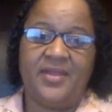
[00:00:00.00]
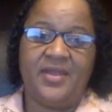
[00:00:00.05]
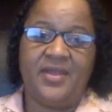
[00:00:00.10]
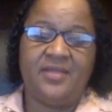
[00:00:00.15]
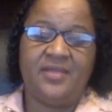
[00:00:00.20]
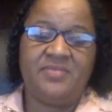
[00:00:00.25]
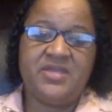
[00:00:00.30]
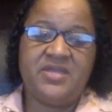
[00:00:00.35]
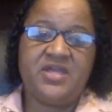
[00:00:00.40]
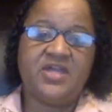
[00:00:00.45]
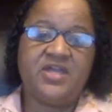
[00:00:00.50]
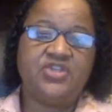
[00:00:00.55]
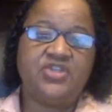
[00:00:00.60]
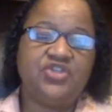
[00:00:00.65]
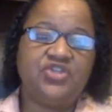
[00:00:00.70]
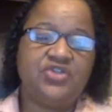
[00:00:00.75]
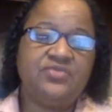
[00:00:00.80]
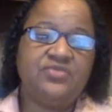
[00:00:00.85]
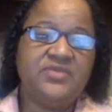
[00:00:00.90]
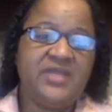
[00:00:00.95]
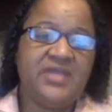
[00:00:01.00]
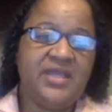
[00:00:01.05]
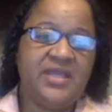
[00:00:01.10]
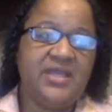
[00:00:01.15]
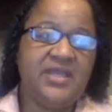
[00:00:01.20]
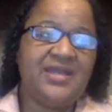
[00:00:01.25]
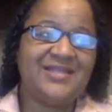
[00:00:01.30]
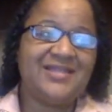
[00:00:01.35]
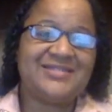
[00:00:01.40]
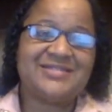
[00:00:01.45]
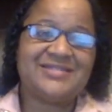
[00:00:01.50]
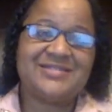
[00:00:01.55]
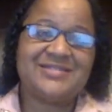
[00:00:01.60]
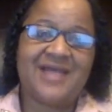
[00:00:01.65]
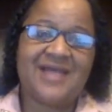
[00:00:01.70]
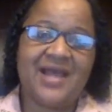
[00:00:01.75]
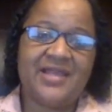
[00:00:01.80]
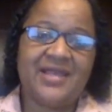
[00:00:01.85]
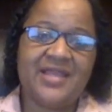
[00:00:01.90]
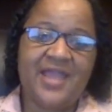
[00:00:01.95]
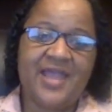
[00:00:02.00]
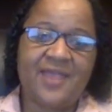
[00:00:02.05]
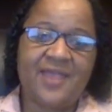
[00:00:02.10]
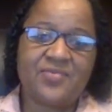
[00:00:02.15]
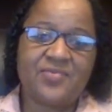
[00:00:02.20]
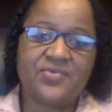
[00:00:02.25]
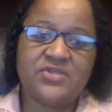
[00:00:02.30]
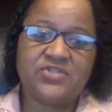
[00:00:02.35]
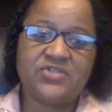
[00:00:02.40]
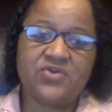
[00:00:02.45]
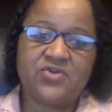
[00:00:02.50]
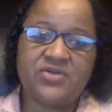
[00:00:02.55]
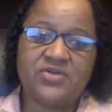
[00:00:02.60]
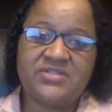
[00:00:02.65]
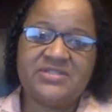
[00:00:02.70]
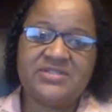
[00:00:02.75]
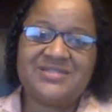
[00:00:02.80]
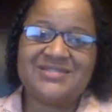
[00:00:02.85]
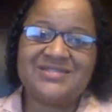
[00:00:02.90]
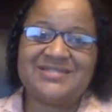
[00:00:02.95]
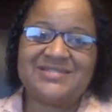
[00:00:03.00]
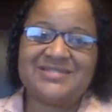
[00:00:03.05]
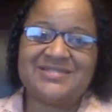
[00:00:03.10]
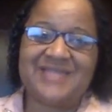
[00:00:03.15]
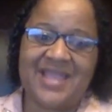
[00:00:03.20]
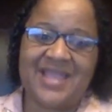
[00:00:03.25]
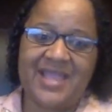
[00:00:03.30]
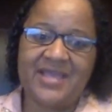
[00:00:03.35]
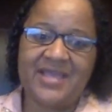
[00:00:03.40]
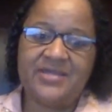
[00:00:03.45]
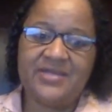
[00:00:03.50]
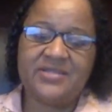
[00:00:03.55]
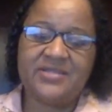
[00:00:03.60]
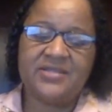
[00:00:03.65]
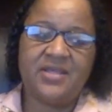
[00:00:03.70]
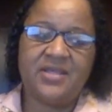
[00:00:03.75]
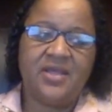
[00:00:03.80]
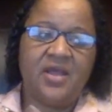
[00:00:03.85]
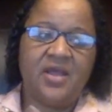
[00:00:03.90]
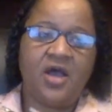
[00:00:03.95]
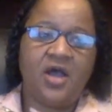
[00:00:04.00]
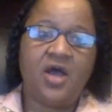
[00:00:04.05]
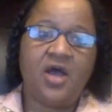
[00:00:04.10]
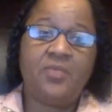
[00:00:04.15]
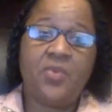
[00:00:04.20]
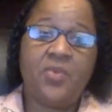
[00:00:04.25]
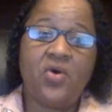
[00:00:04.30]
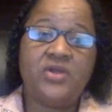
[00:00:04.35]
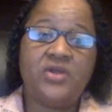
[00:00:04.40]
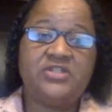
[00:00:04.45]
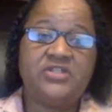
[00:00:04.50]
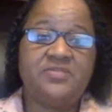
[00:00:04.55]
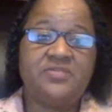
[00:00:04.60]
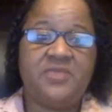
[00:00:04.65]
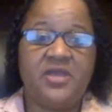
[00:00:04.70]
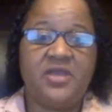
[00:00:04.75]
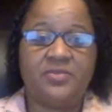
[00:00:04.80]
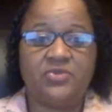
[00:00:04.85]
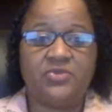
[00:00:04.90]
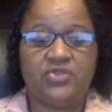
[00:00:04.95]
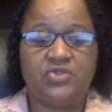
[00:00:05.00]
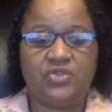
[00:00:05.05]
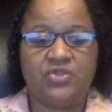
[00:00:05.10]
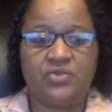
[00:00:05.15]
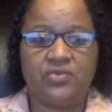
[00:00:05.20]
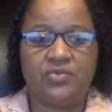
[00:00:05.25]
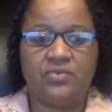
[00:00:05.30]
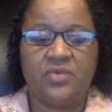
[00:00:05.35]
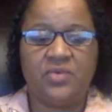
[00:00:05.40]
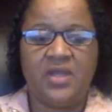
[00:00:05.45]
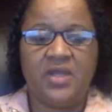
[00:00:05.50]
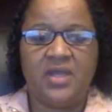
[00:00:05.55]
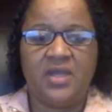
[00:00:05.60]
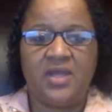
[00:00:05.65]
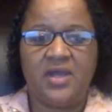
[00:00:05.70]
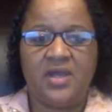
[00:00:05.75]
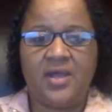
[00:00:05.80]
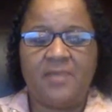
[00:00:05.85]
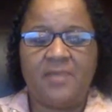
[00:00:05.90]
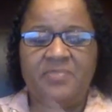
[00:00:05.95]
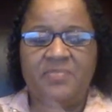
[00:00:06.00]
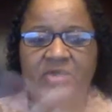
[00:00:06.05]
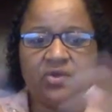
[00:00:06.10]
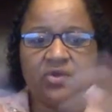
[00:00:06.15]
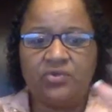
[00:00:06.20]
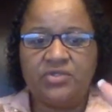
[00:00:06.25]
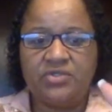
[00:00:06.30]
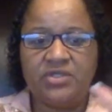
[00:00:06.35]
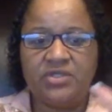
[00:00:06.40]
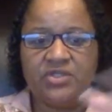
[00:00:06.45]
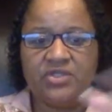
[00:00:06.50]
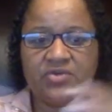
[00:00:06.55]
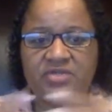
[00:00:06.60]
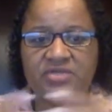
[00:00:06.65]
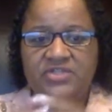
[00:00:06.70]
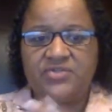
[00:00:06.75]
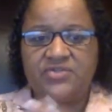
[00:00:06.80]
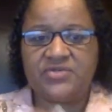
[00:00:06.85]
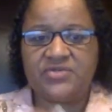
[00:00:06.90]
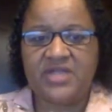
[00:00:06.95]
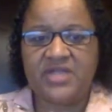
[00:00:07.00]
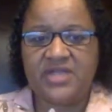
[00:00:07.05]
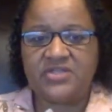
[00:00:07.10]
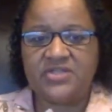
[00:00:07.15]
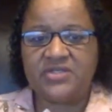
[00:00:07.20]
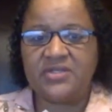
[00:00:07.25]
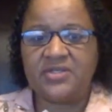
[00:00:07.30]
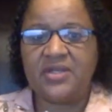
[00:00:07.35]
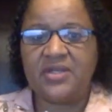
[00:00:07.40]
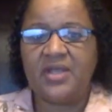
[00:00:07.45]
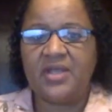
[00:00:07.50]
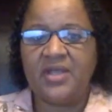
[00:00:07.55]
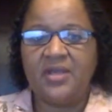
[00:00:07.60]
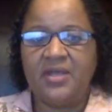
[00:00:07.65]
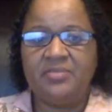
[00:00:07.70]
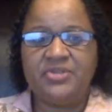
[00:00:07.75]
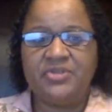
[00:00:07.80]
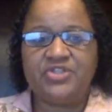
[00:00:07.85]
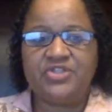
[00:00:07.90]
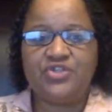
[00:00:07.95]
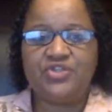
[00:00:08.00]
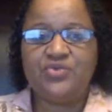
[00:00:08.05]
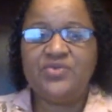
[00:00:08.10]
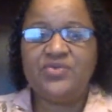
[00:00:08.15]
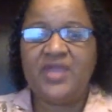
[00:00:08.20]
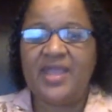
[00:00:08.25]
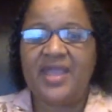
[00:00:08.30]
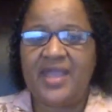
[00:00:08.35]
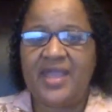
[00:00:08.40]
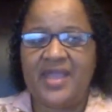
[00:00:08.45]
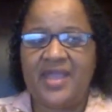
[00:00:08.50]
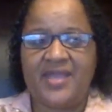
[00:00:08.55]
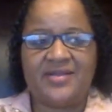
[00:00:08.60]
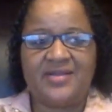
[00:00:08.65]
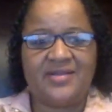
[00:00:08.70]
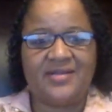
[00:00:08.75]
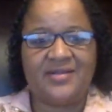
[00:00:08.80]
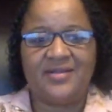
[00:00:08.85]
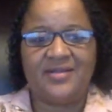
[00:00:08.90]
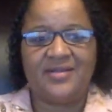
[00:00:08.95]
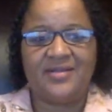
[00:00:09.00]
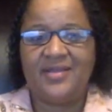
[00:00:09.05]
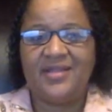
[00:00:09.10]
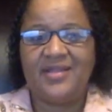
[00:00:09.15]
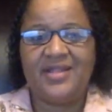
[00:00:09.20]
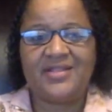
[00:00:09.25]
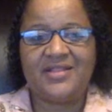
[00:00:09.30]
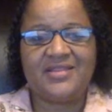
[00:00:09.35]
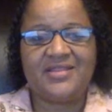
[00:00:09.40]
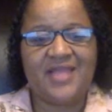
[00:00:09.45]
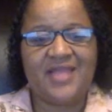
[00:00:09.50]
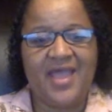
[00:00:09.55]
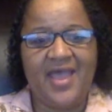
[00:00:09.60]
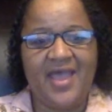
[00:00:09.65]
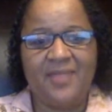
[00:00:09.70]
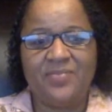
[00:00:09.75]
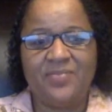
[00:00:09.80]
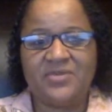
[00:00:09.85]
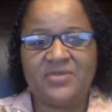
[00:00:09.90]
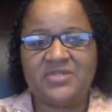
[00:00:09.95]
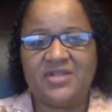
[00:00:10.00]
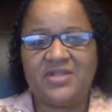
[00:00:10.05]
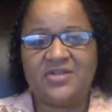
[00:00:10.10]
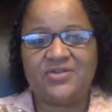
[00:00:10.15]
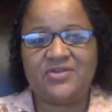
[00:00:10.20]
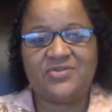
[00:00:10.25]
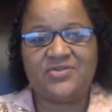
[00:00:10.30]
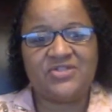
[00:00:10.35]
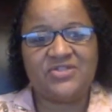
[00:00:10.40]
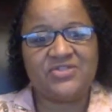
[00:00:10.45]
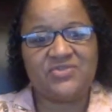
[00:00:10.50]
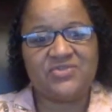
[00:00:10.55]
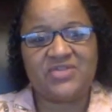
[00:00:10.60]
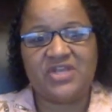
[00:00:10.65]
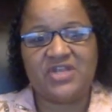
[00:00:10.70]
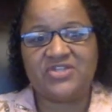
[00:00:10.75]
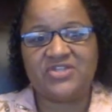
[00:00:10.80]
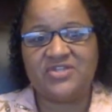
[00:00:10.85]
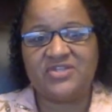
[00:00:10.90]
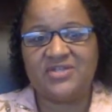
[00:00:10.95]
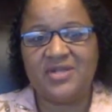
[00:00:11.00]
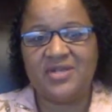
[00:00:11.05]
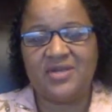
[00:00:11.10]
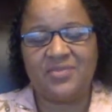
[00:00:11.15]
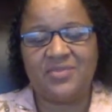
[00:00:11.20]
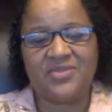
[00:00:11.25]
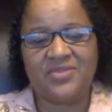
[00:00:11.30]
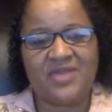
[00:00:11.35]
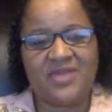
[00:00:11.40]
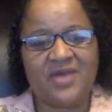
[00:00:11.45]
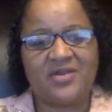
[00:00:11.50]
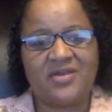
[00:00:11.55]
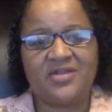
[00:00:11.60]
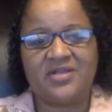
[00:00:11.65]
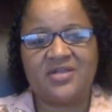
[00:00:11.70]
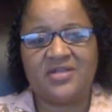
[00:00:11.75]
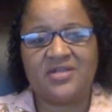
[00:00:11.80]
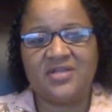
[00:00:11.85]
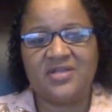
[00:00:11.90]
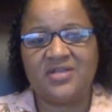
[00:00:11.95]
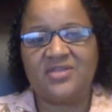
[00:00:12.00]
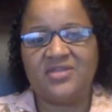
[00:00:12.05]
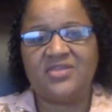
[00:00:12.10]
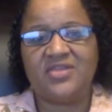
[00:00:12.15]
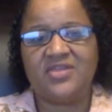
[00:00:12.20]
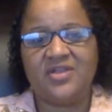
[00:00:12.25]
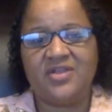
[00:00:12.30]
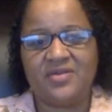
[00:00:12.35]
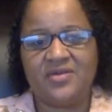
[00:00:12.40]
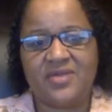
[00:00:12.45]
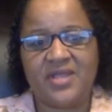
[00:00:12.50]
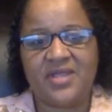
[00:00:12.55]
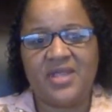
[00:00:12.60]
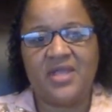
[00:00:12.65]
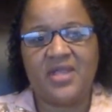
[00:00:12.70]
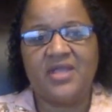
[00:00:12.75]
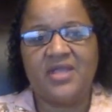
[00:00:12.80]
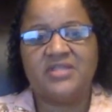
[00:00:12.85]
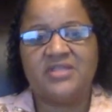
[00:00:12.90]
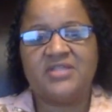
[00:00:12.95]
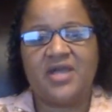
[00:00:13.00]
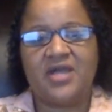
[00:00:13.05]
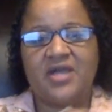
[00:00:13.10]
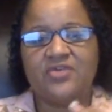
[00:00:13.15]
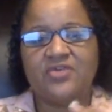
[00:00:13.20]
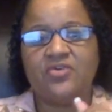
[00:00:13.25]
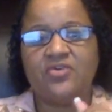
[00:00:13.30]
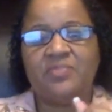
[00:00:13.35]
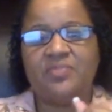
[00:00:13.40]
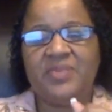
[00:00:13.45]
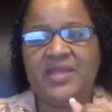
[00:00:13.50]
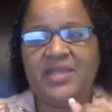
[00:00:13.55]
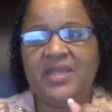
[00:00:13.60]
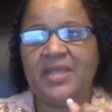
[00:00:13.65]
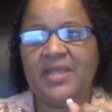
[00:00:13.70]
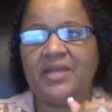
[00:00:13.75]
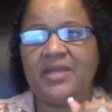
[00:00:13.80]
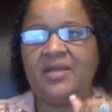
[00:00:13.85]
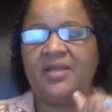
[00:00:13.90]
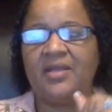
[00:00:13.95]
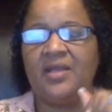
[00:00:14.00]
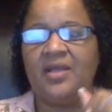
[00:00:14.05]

because you need solid gap resources to stand upon to be able to build your dissertation, but you can't get that particular dissertation done without a good theory to underpin